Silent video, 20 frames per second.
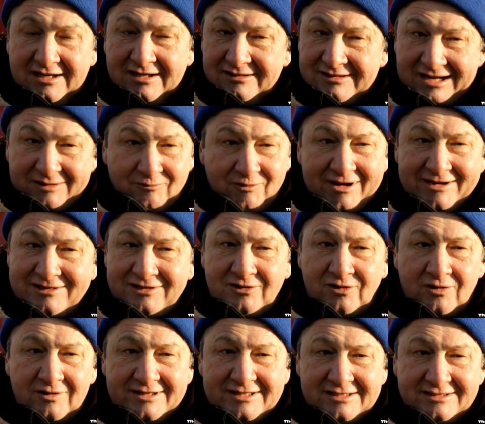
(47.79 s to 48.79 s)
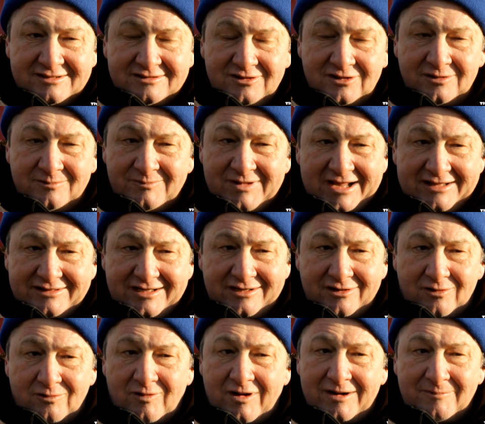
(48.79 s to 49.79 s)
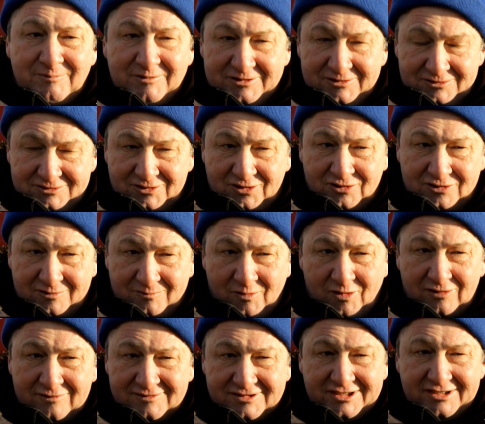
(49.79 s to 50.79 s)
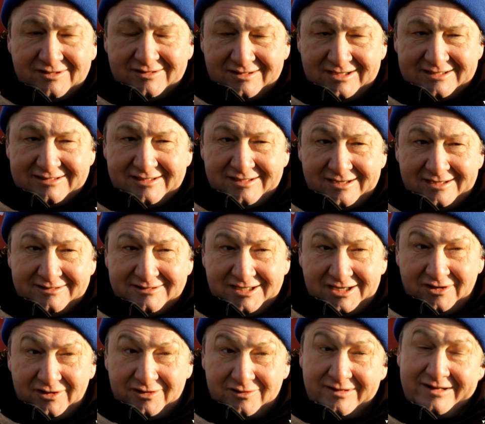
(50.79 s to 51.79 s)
then one can only assume that they don't want to produce locomotives here in London, Ontario.